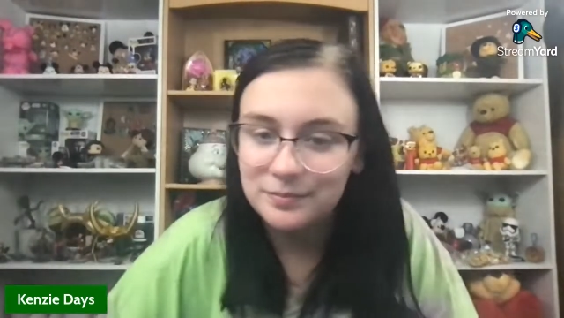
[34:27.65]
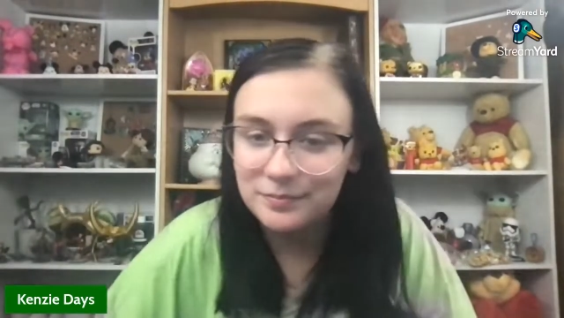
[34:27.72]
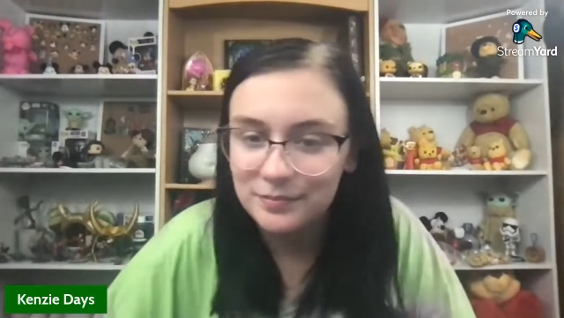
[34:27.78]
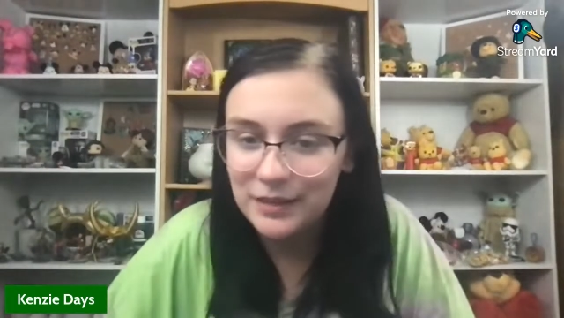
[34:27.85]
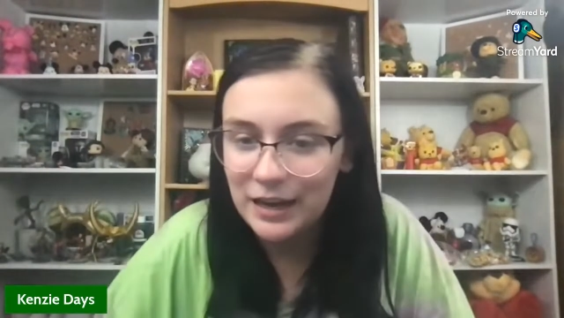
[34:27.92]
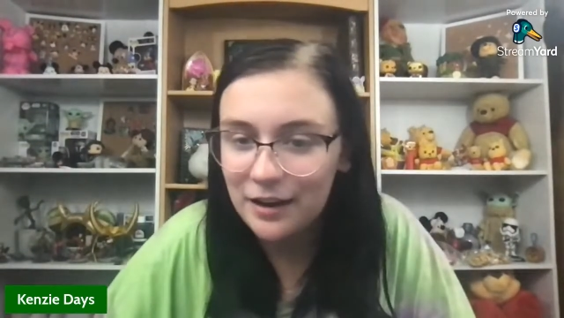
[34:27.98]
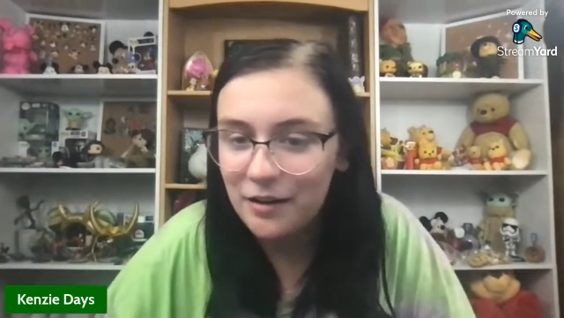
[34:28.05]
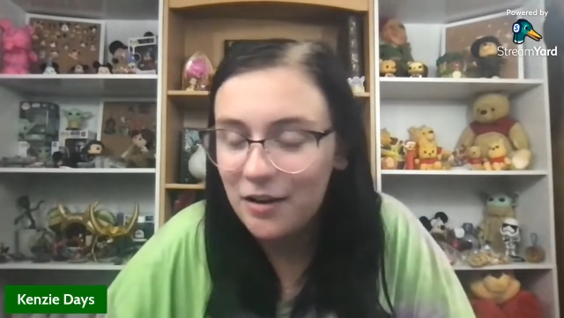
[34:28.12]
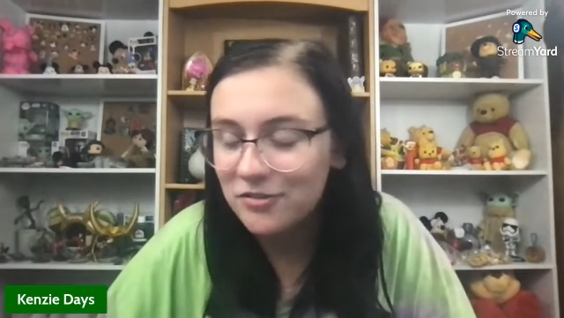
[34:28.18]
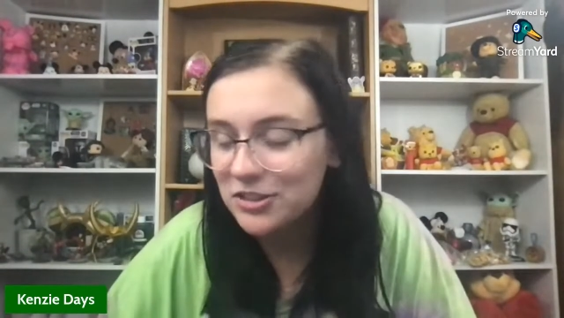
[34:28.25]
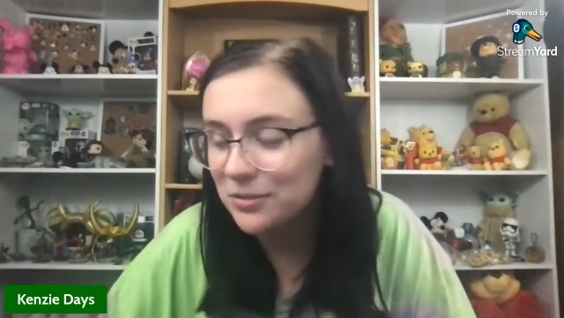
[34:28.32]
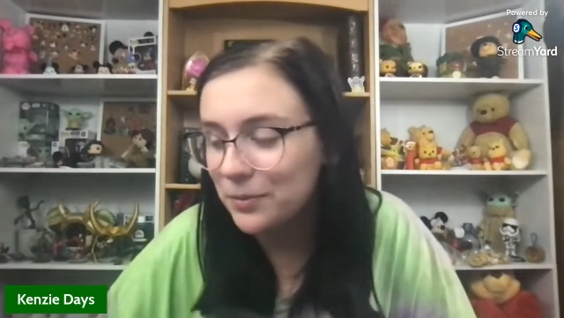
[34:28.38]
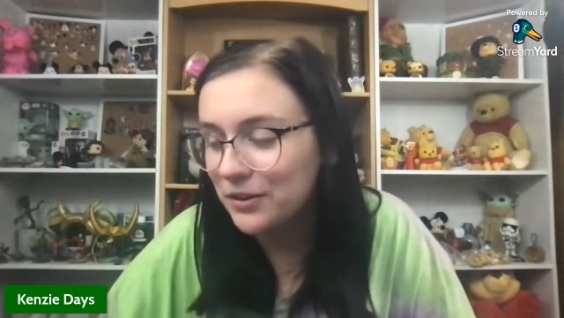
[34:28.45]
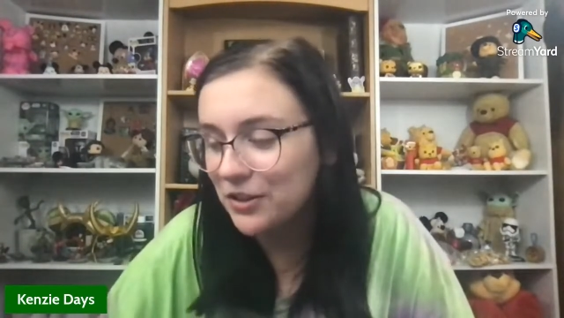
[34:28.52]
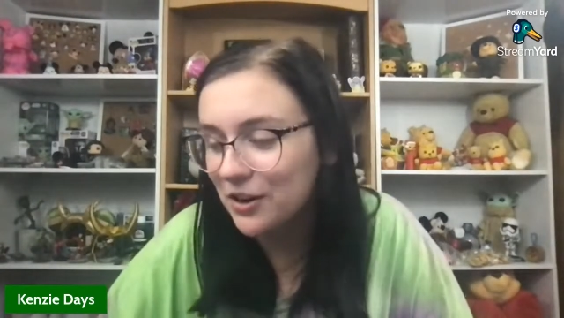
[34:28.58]
Yeah, I've just
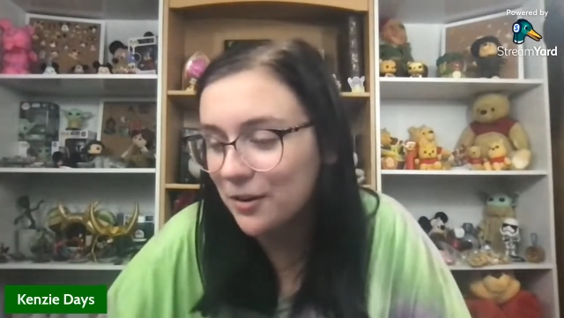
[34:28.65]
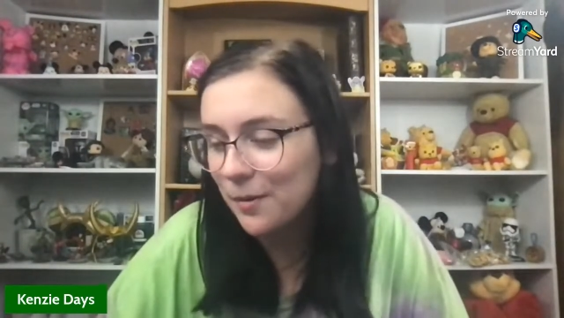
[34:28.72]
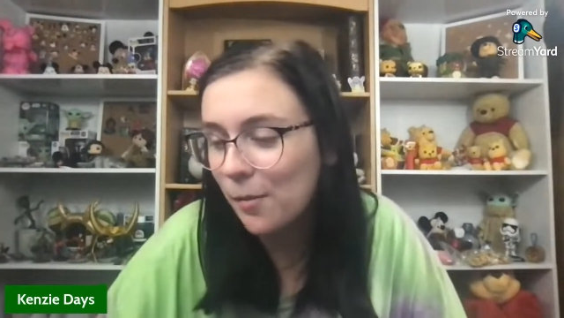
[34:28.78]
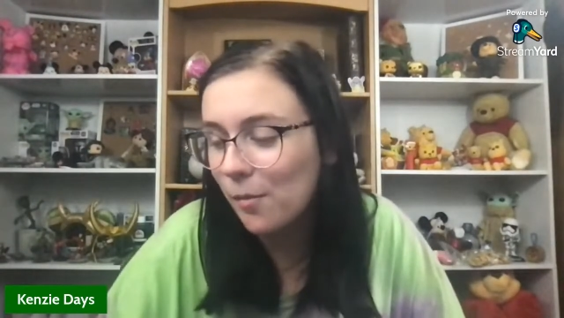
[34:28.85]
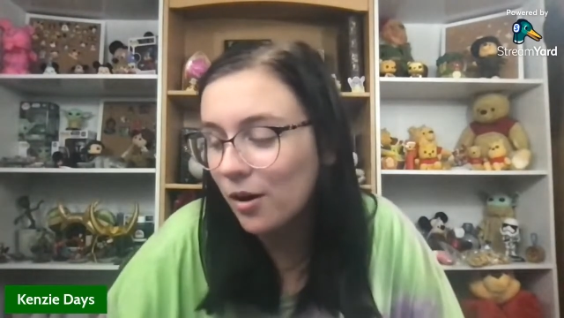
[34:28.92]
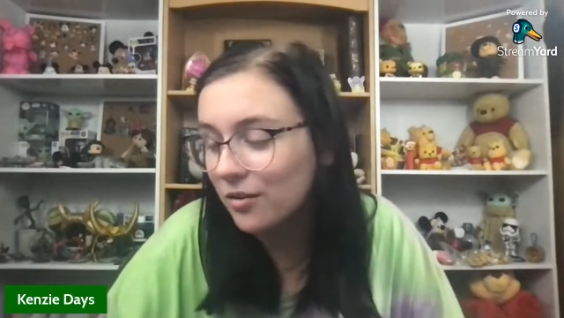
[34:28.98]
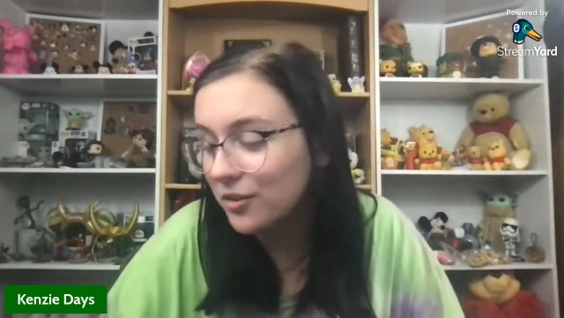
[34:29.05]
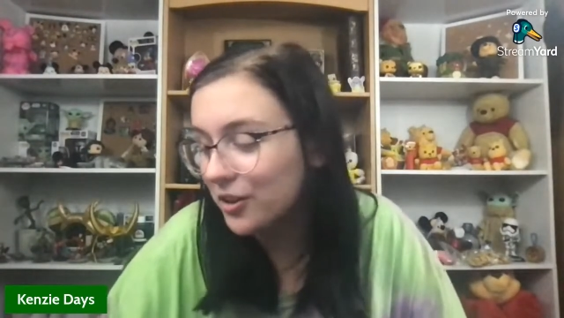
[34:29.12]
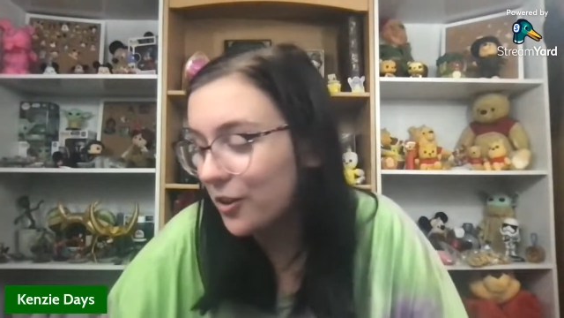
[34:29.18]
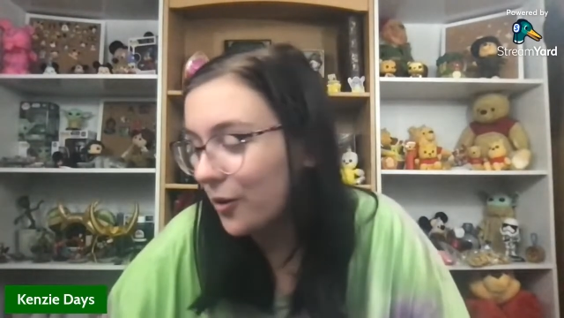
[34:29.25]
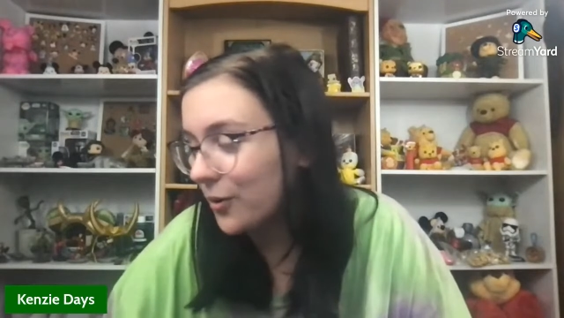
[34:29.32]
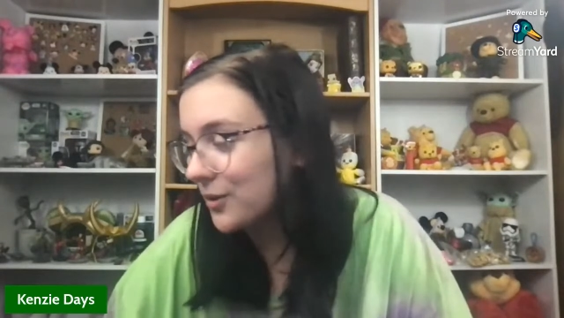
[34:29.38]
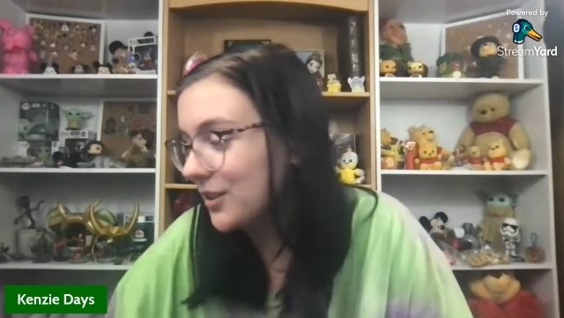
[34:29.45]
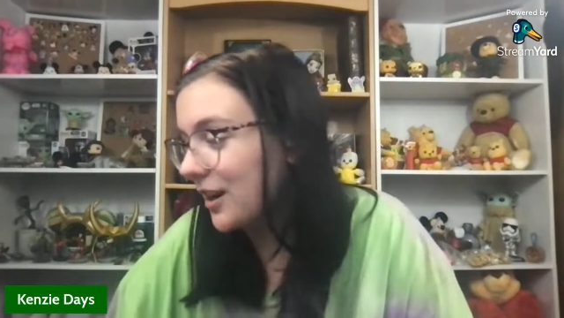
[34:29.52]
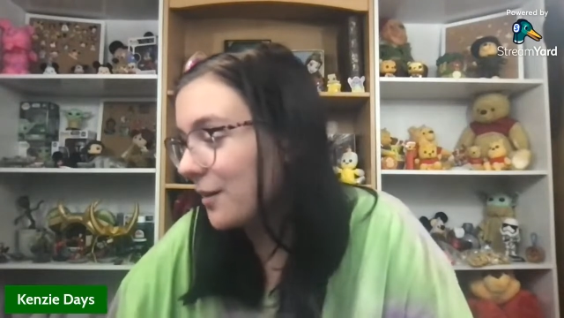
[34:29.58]
been talking about Marvel the whole
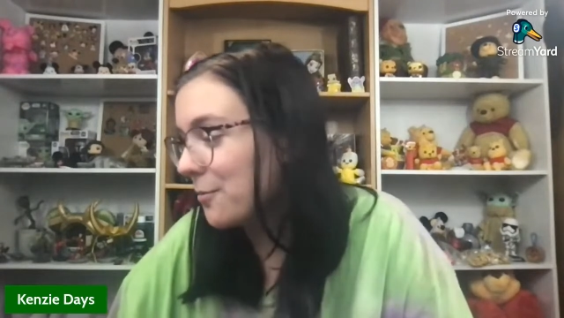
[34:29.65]
time,